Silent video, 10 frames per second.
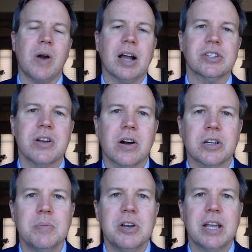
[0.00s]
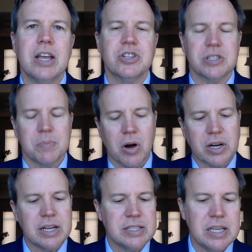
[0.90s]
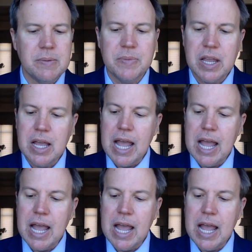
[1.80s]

Rockstar Communications and Marketing team.